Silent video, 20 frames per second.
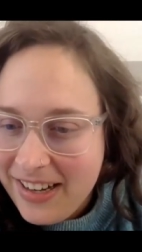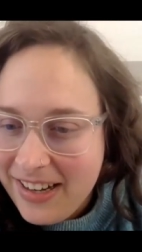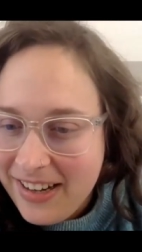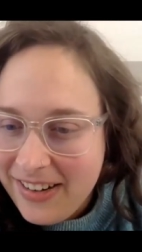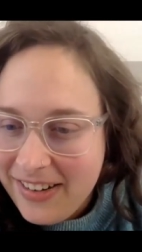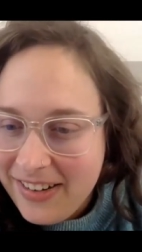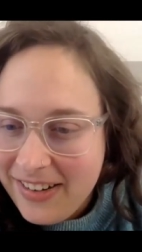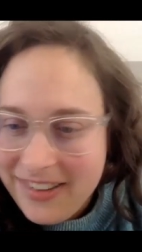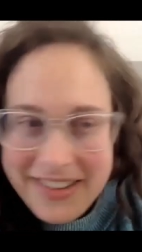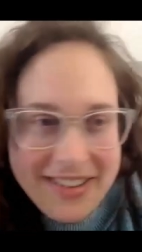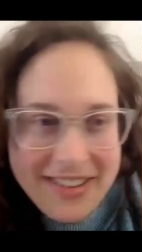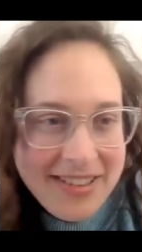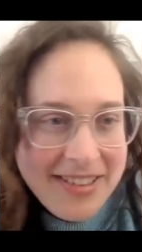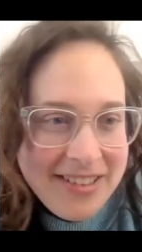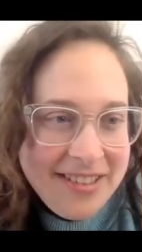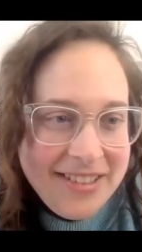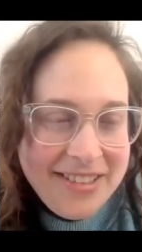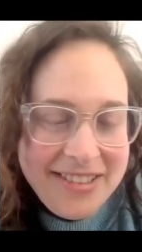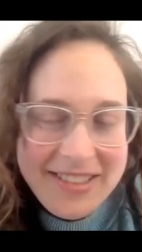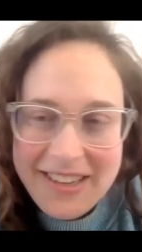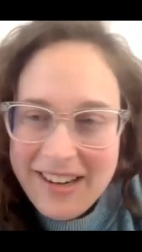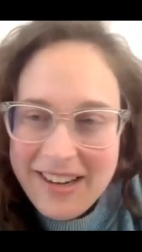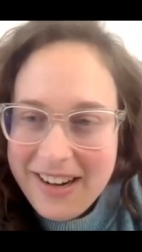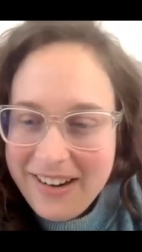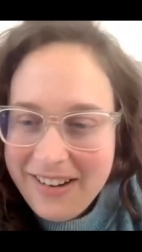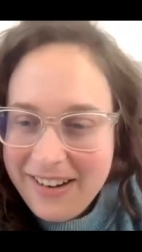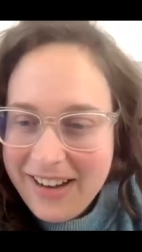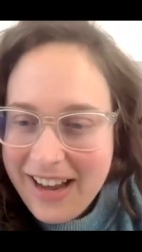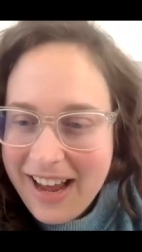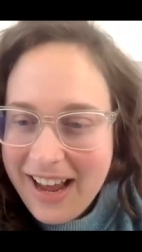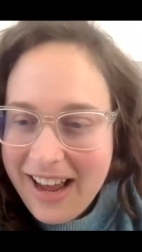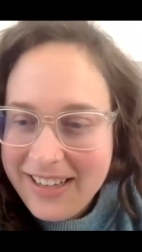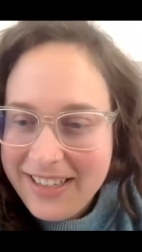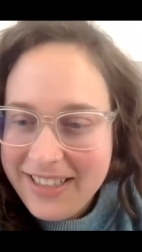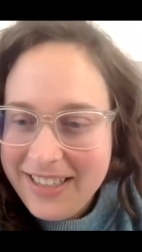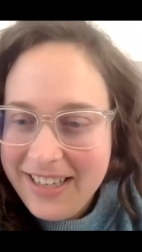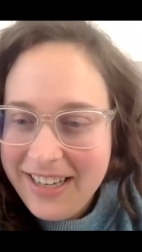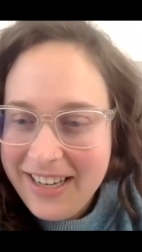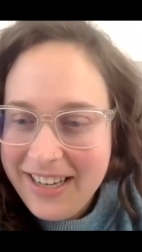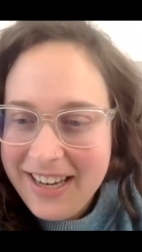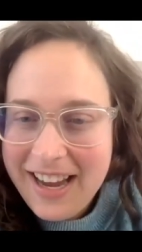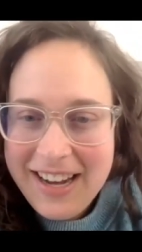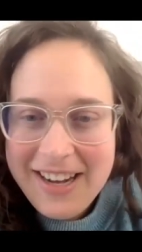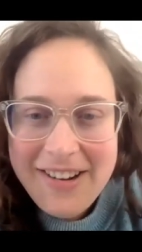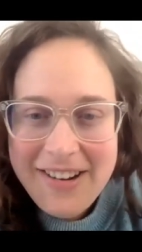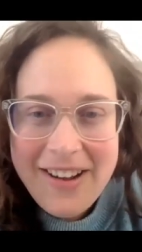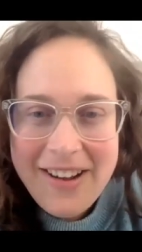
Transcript: Oh, so, okay, I see. I know.